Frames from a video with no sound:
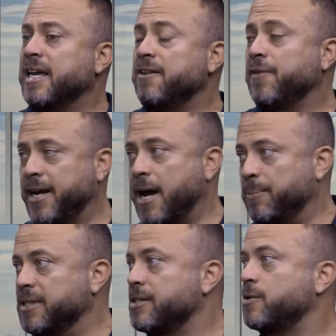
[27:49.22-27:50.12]
if it
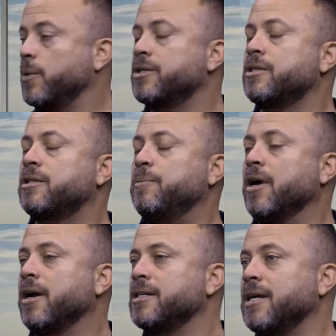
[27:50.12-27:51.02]
happens, which to be
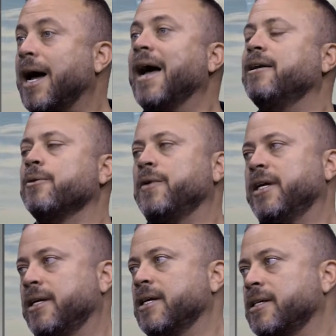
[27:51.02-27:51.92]
honest, I don't think
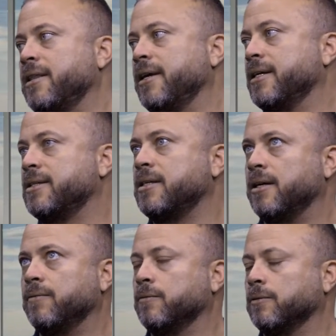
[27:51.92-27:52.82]
it does. I think it's
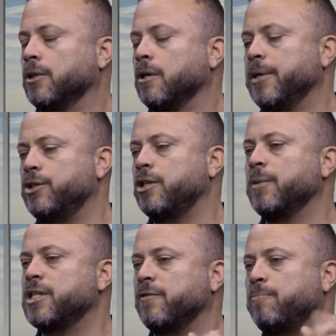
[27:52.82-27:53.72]
a little bit too
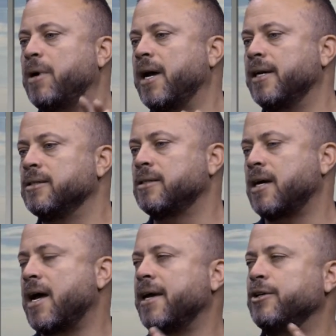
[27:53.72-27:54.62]
much of pie in the
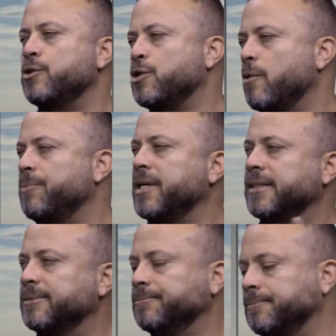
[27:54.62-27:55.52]
sky,
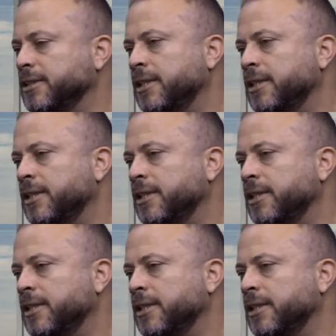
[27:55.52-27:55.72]
utopian.